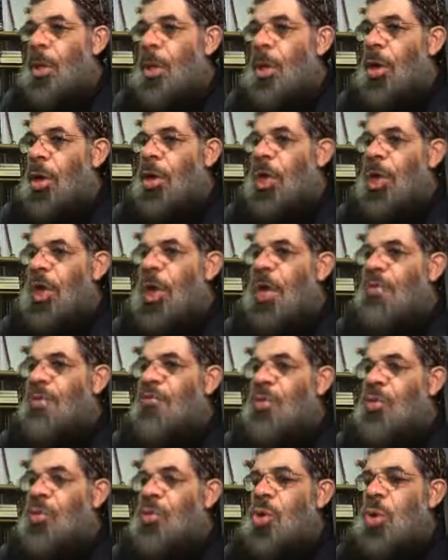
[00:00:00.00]
Okay, if
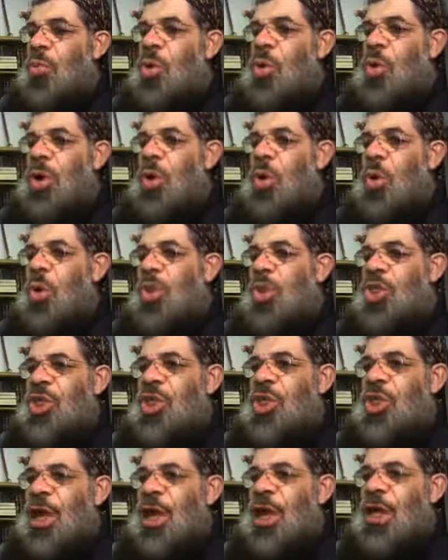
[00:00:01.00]
there's no more
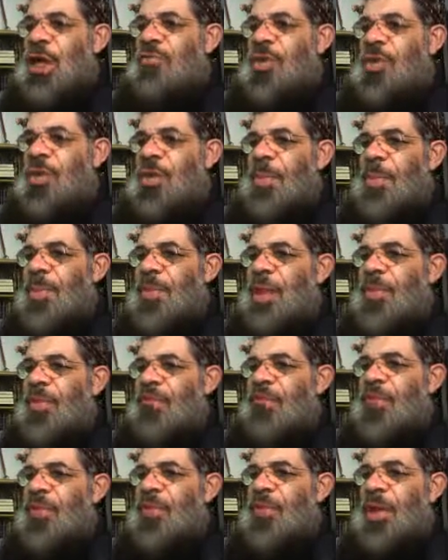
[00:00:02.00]
question, I left the mic
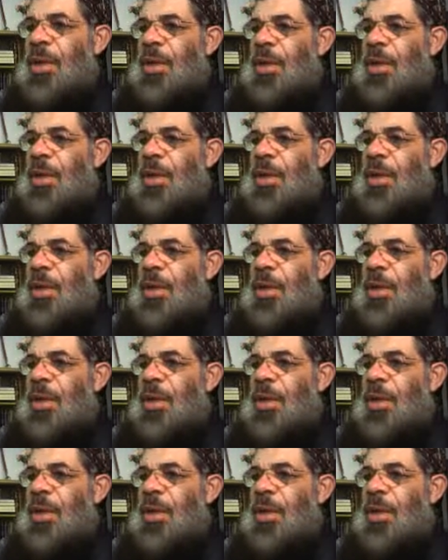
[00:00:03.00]
free.